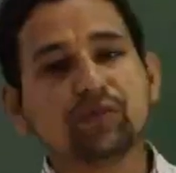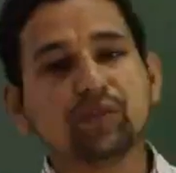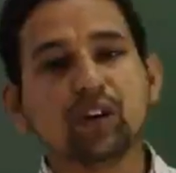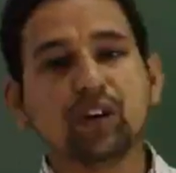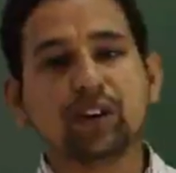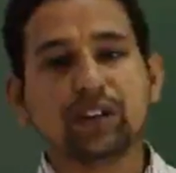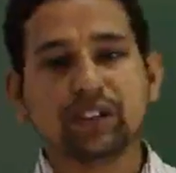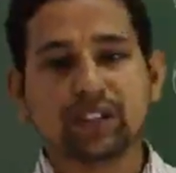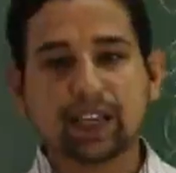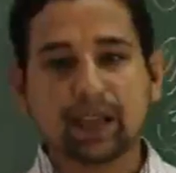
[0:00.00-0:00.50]

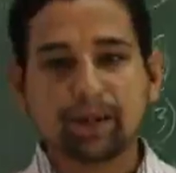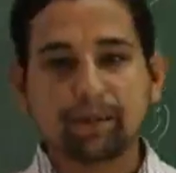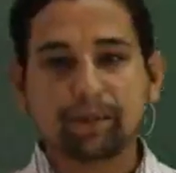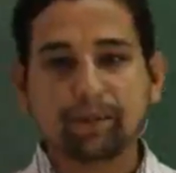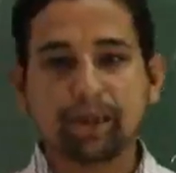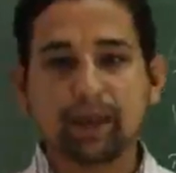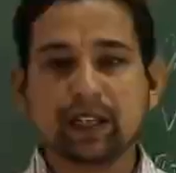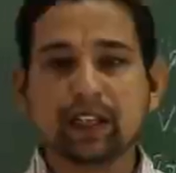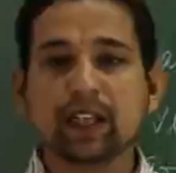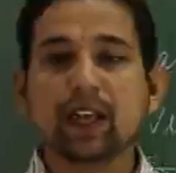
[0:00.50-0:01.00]
For
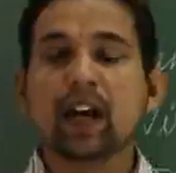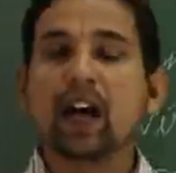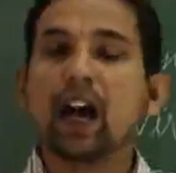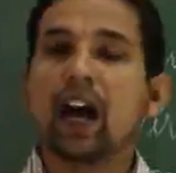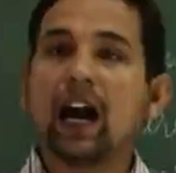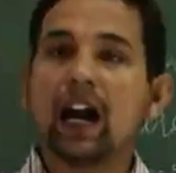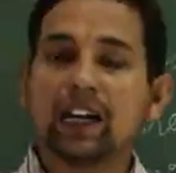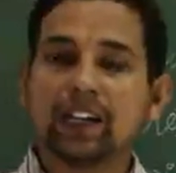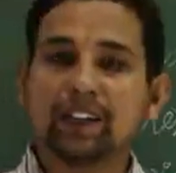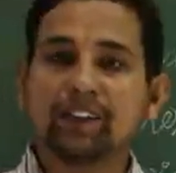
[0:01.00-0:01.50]
example,
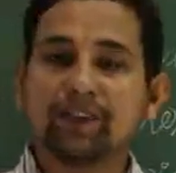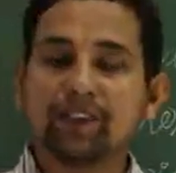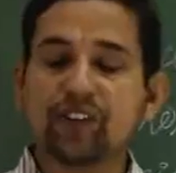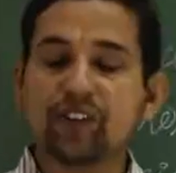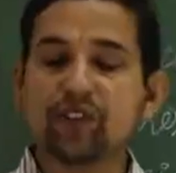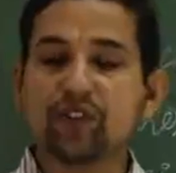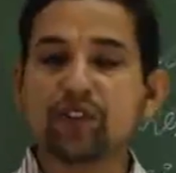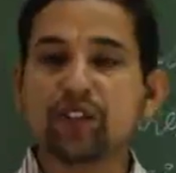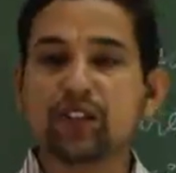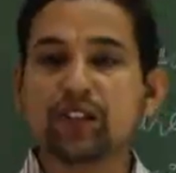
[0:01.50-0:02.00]

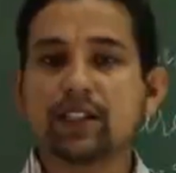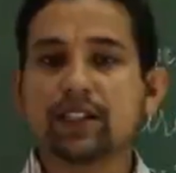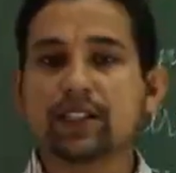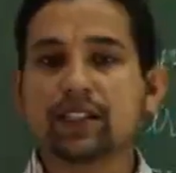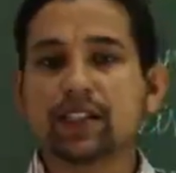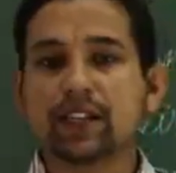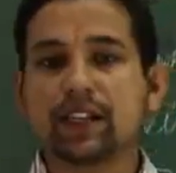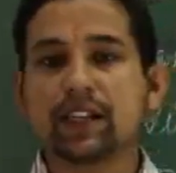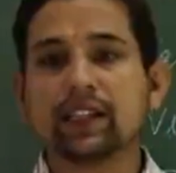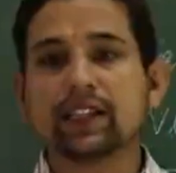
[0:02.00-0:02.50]
artificial
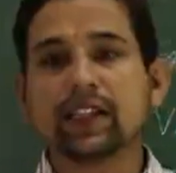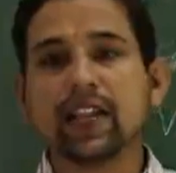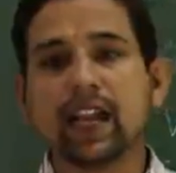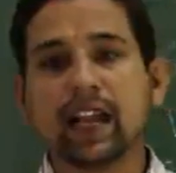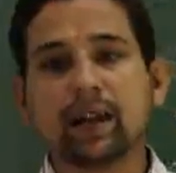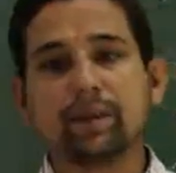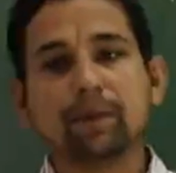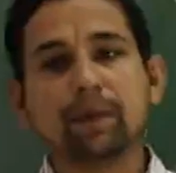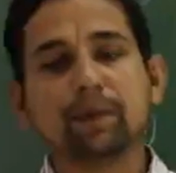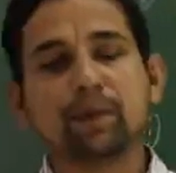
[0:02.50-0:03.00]
skin
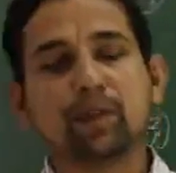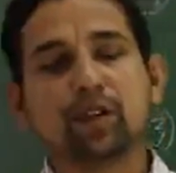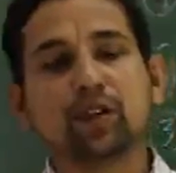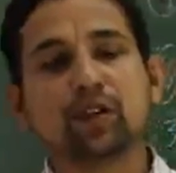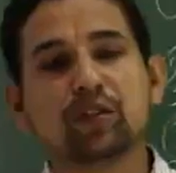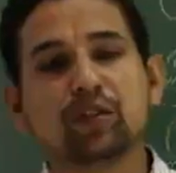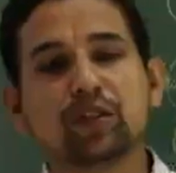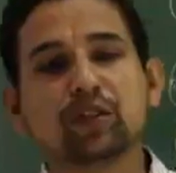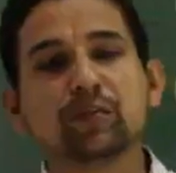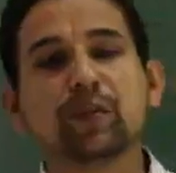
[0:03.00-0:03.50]
can be
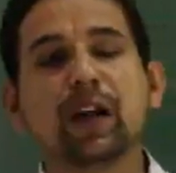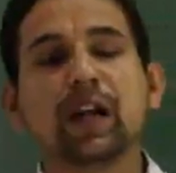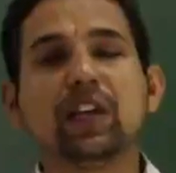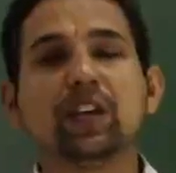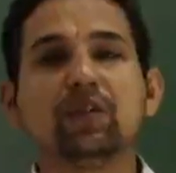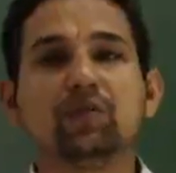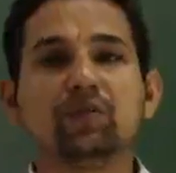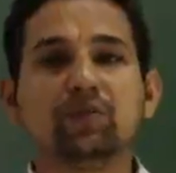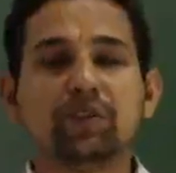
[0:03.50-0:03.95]
produced by